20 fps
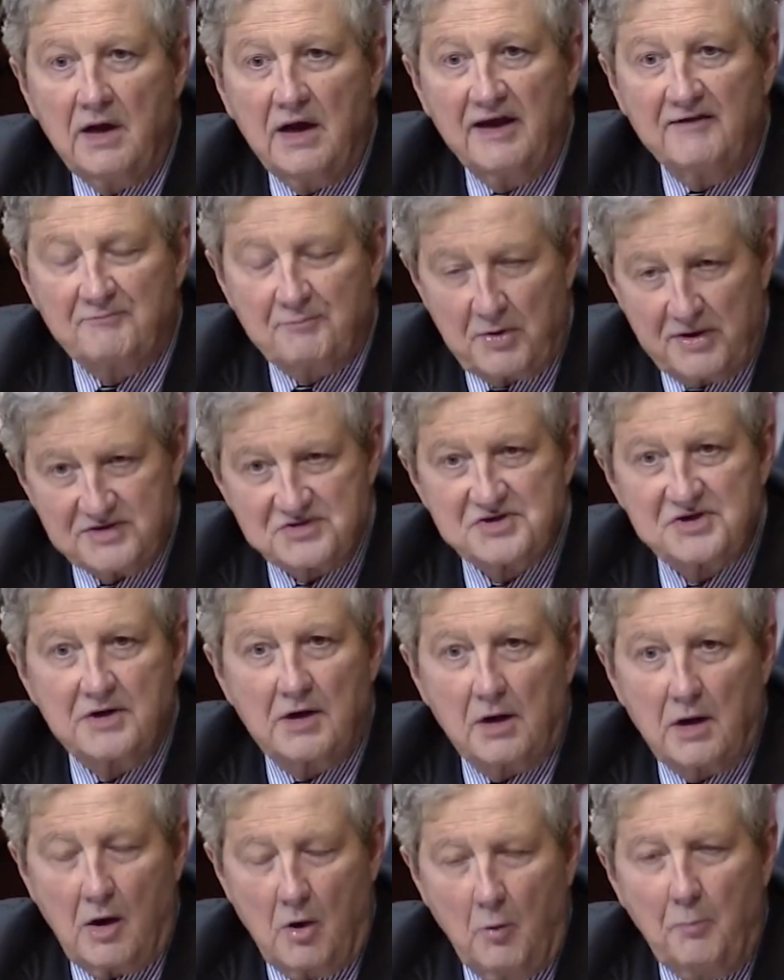if
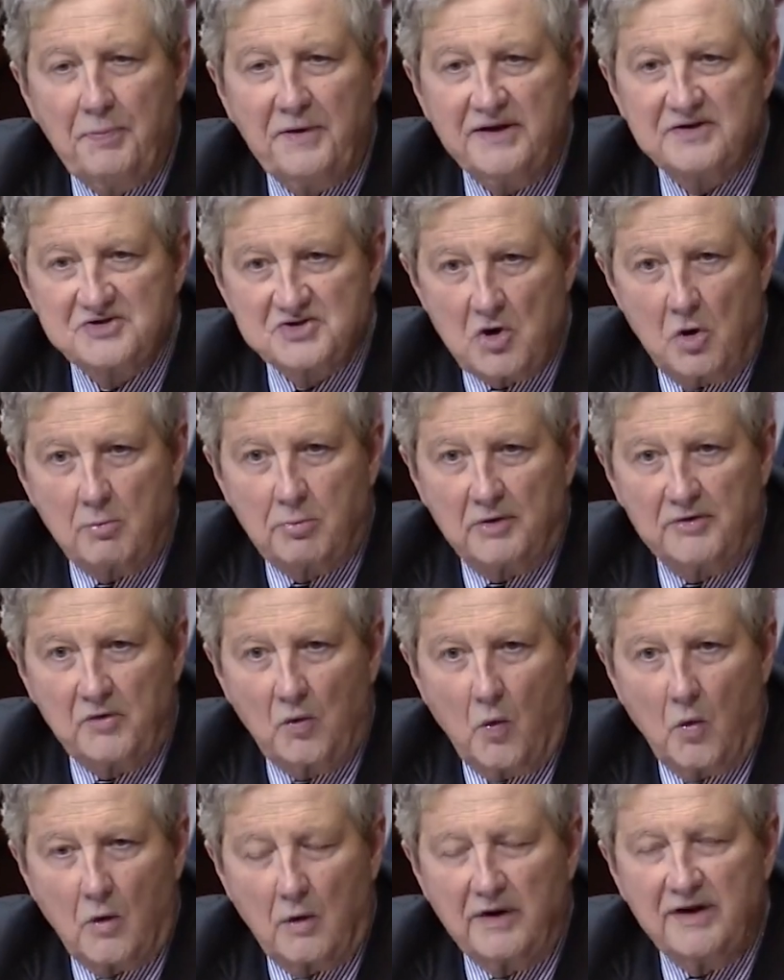President Lopez
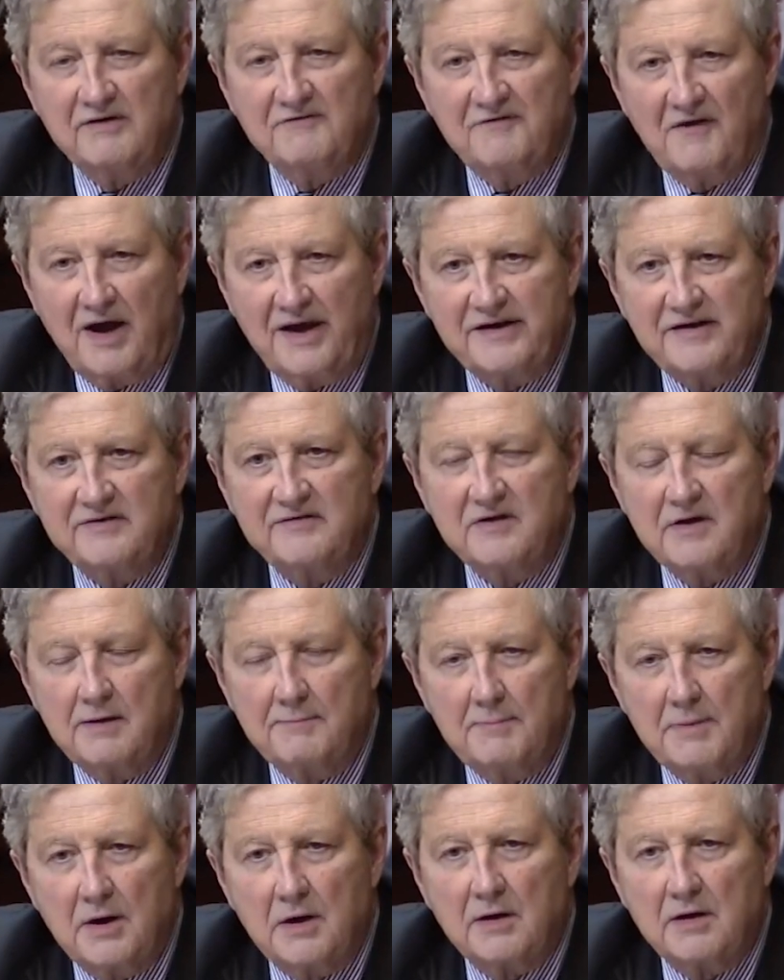Obrador invited the
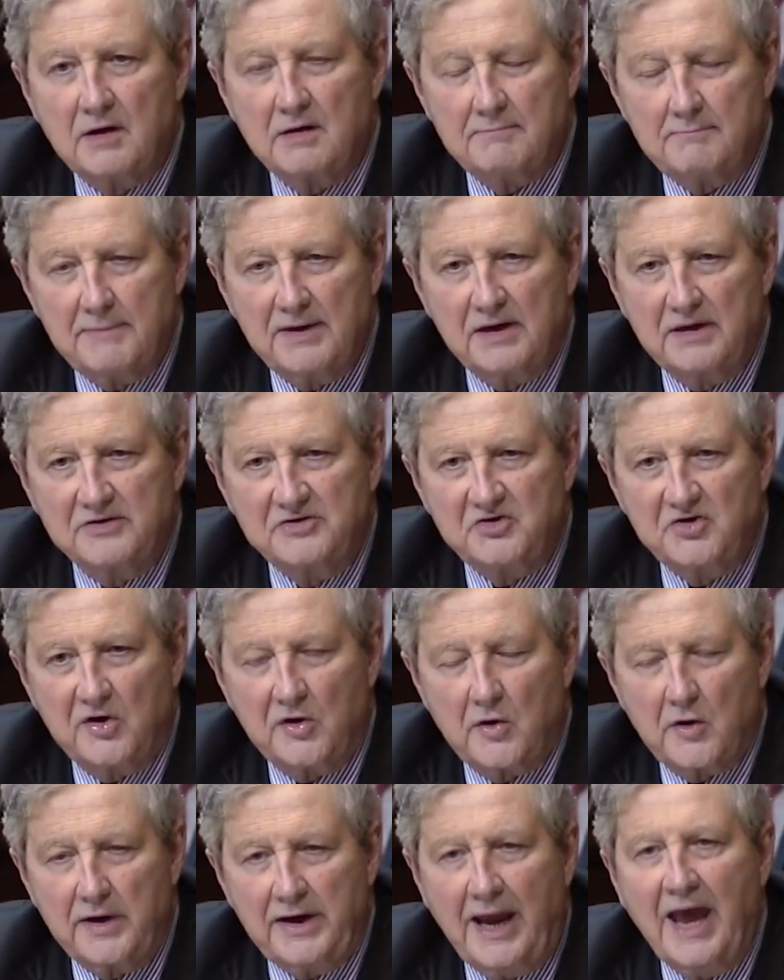American
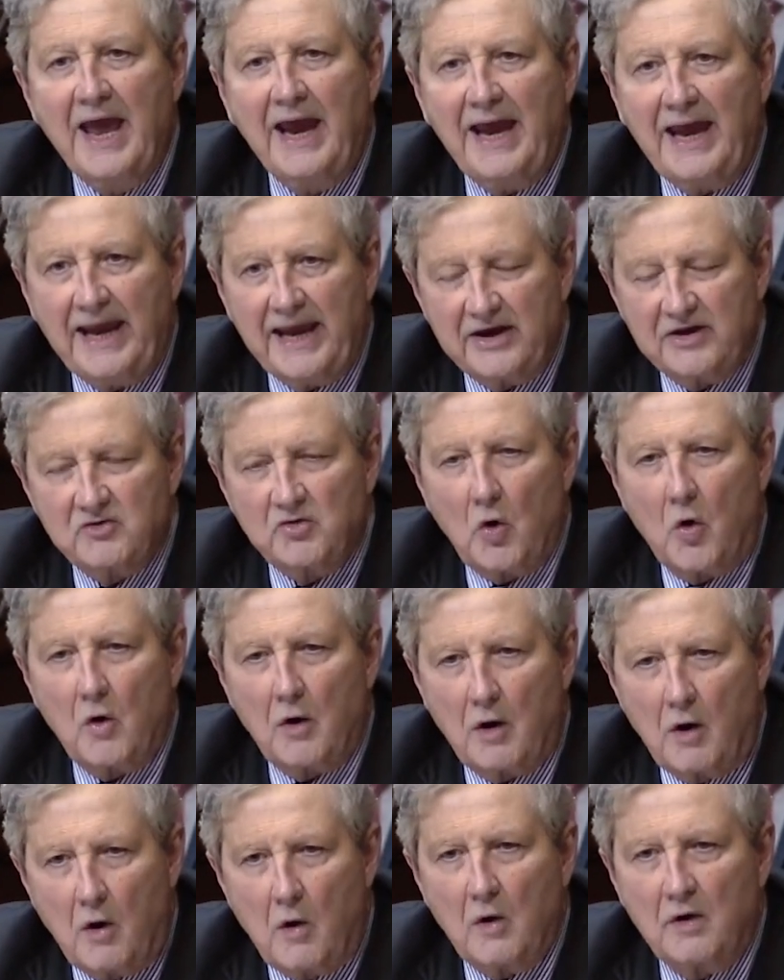military and
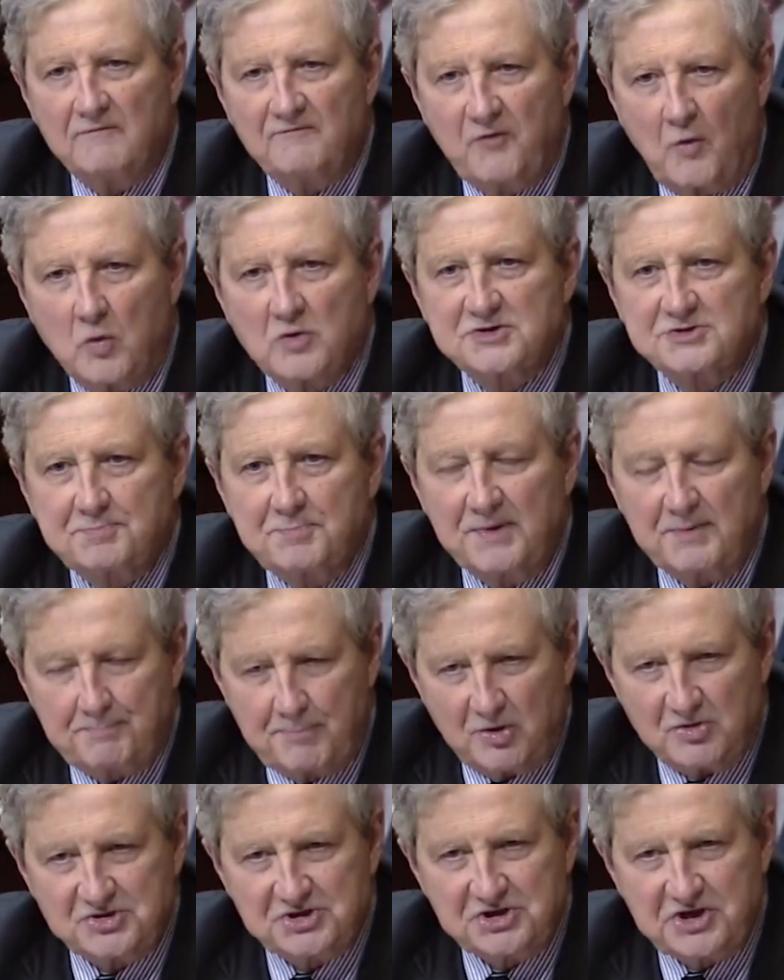our law enforcement
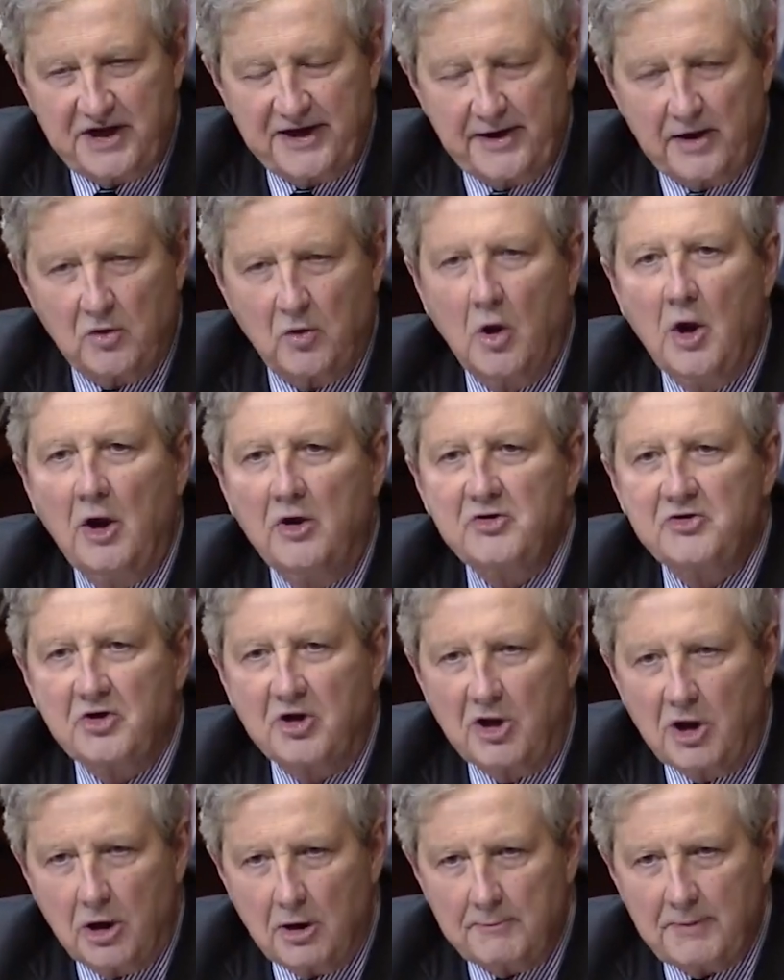personnel to
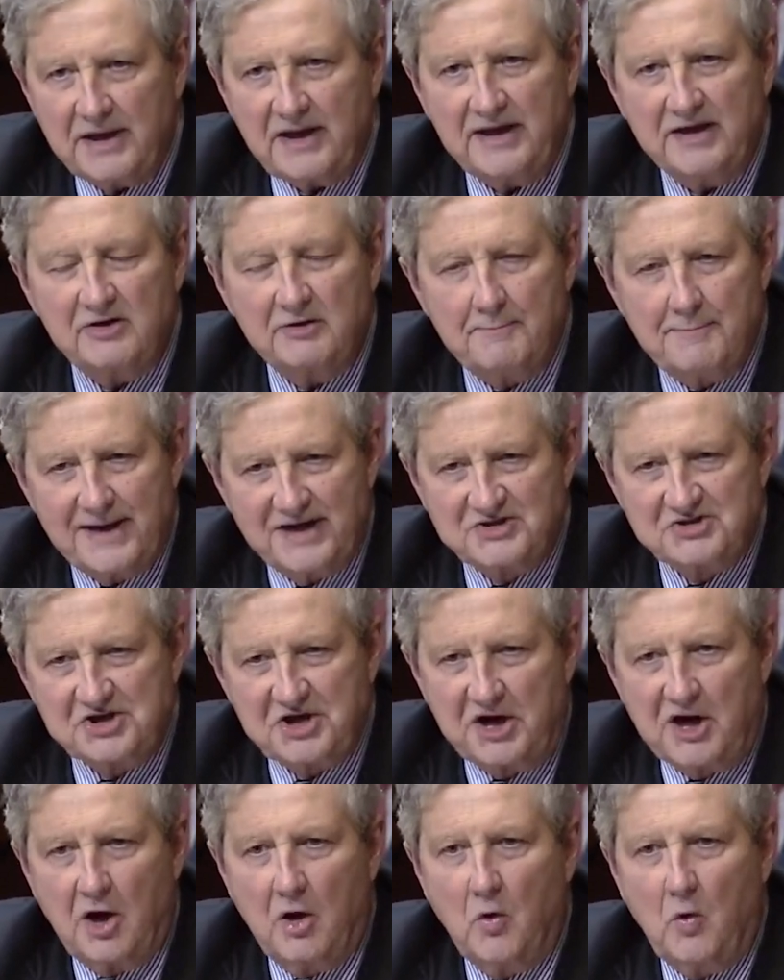come into
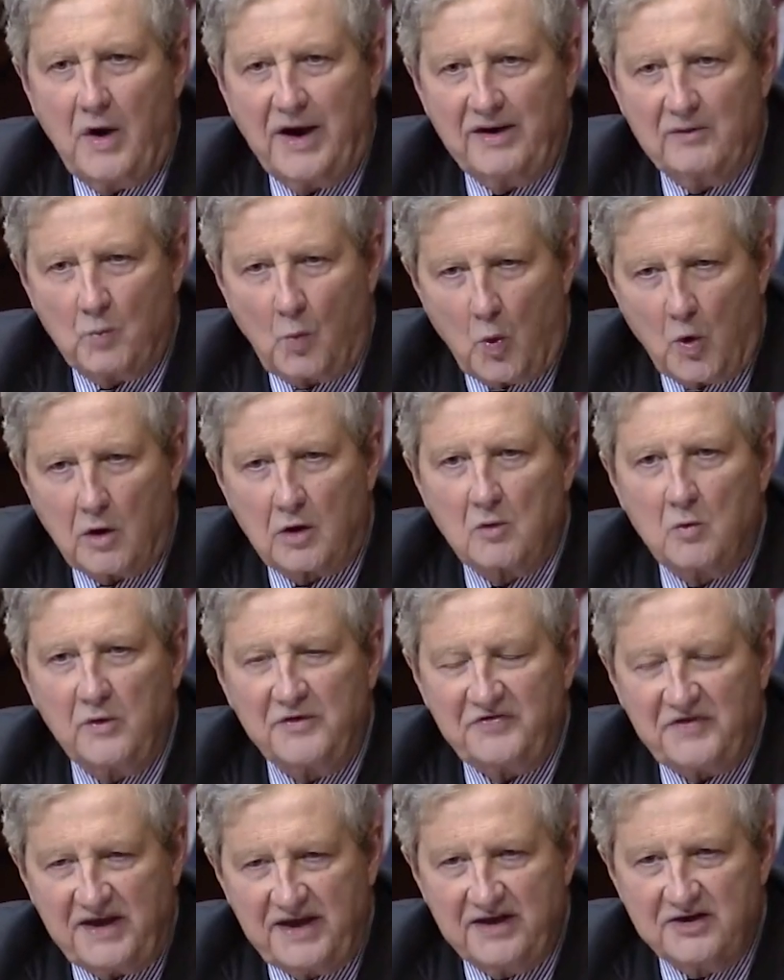Mexico and work
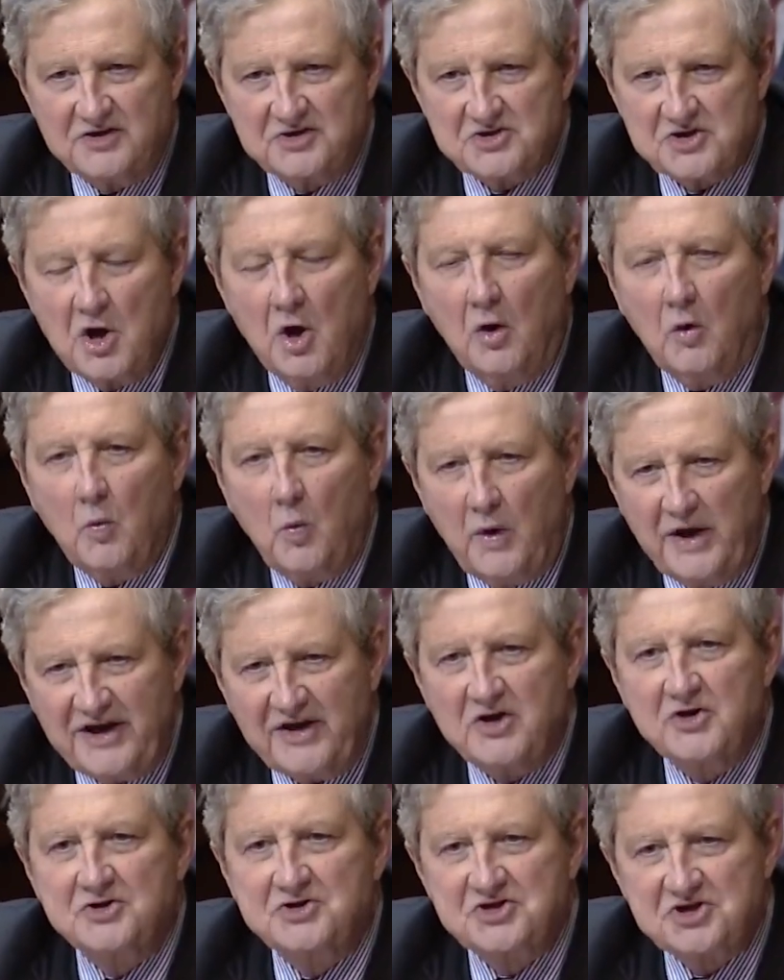with his, we
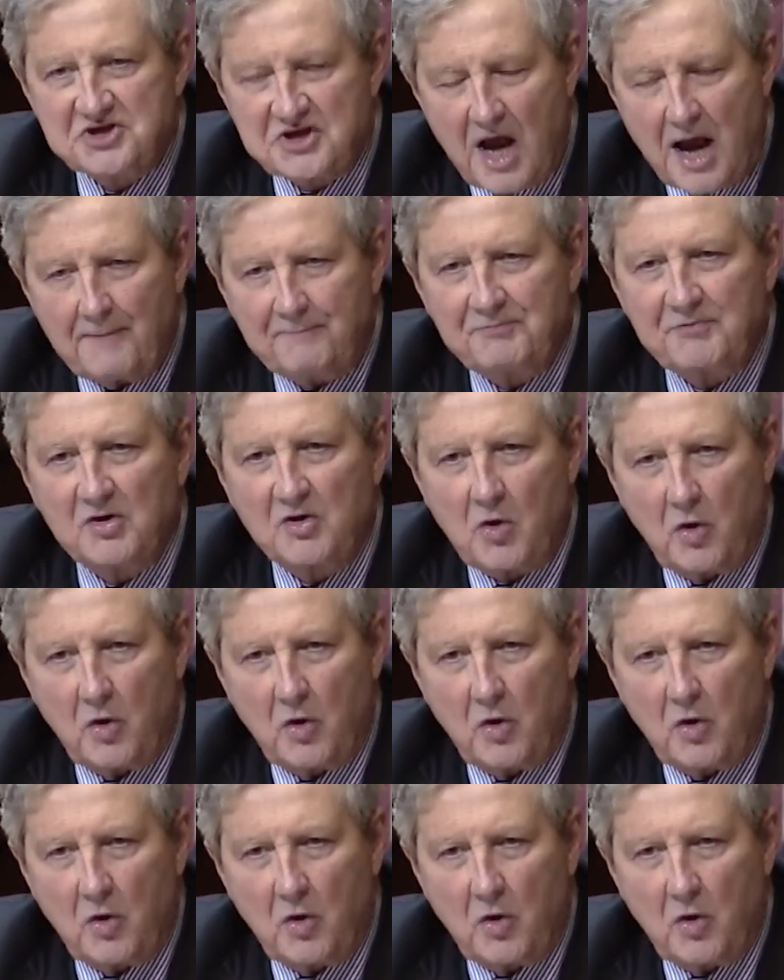could stop the